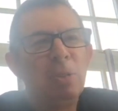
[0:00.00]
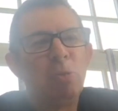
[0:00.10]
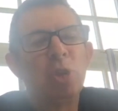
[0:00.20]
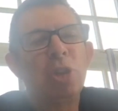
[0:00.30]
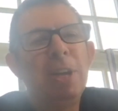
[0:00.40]

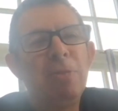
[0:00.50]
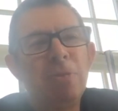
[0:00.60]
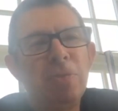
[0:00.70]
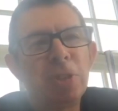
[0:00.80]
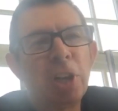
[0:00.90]

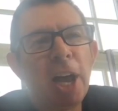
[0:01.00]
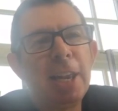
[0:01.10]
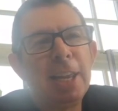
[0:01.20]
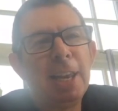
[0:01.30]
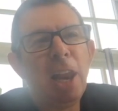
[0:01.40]
receive
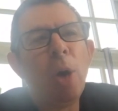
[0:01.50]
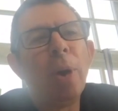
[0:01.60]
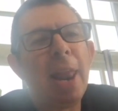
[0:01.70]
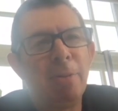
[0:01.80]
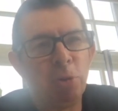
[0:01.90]
slightly lower
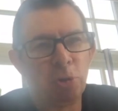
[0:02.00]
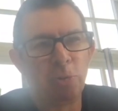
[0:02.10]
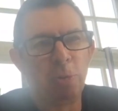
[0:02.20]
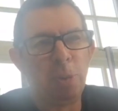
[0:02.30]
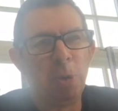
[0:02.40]
levels of
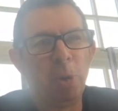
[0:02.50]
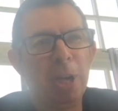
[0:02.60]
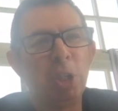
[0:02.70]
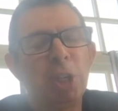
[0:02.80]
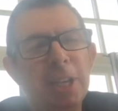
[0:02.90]

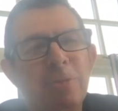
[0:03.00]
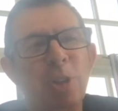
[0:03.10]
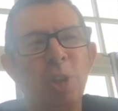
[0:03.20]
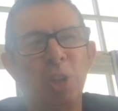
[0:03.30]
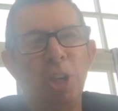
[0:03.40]
remuneration
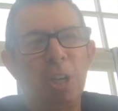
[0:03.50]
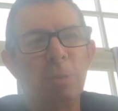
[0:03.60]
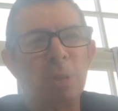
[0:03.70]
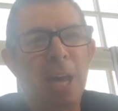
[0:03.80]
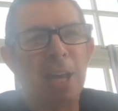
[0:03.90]
given the
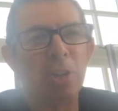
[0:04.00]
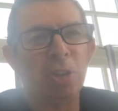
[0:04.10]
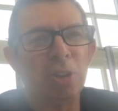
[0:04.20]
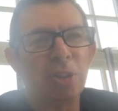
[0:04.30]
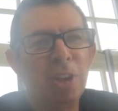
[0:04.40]

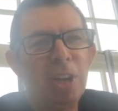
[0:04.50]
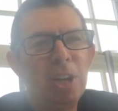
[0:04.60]
circumstances.